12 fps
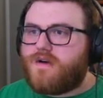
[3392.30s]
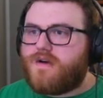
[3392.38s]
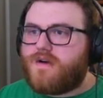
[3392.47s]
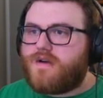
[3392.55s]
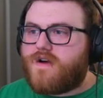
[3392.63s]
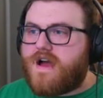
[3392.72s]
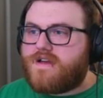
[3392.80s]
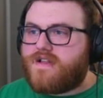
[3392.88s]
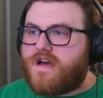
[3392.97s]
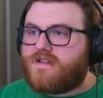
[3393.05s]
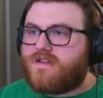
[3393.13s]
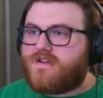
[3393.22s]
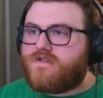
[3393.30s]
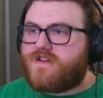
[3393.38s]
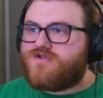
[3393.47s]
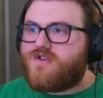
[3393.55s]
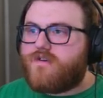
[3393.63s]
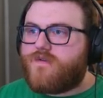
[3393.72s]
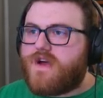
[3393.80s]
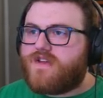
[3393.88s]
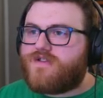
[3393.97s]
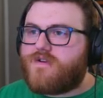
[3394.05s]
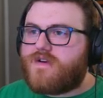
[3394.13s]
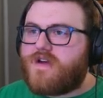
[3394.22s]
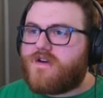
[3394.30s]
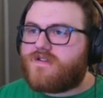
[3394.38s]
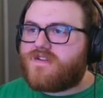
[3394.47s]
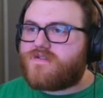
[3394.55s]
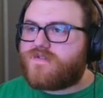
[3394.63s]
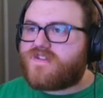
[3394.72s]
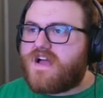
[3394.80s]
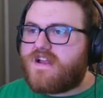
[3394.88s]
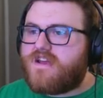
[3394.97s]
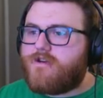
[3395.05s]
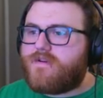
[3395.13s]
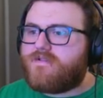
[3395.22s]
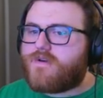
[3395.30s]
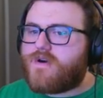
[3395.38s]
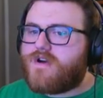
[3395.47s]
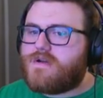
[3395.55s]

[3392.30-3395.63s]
No, I, I literally drove right through here, and this was not here before.